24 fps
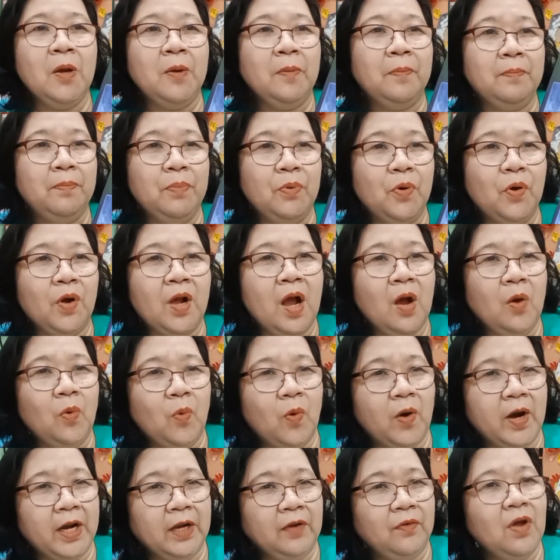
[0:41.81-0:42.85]
Book
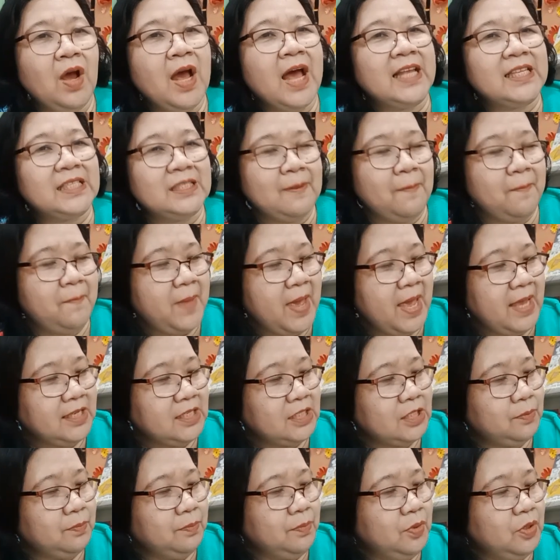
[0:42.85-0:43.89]
Award as the
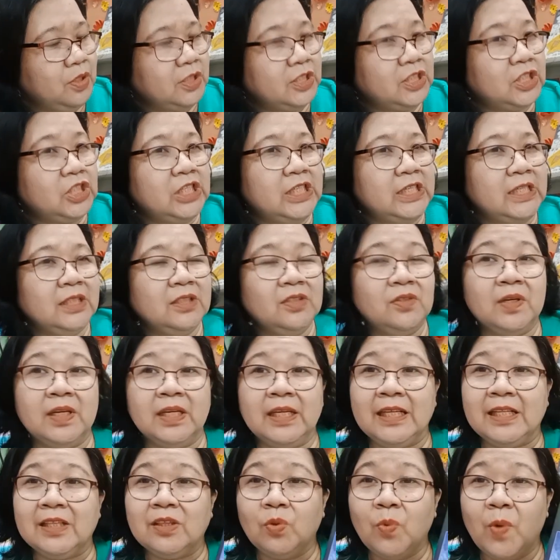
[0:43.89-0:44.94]
best book children
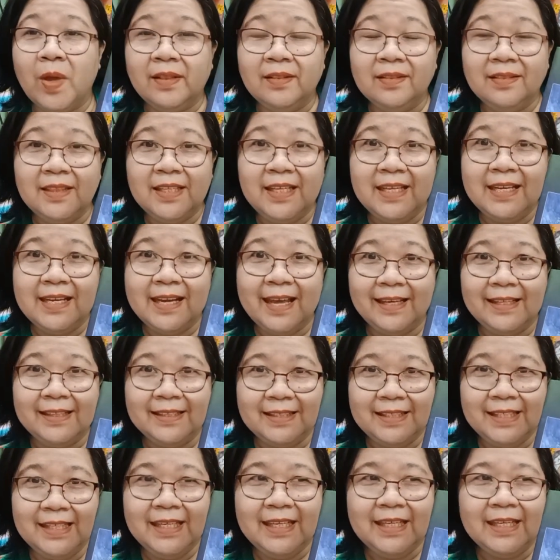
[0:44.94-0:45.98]
in
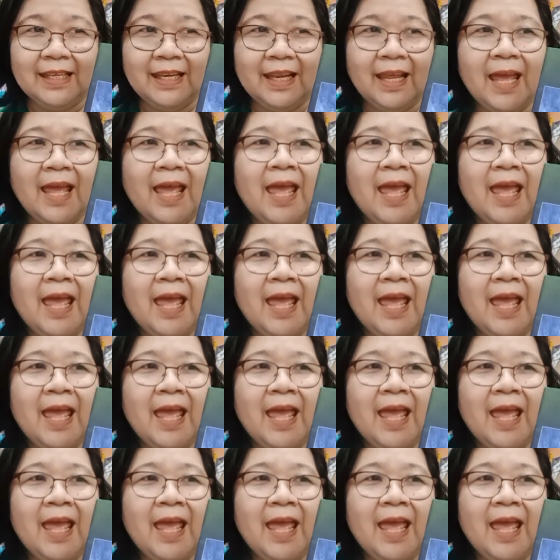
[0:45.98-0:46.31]
2019.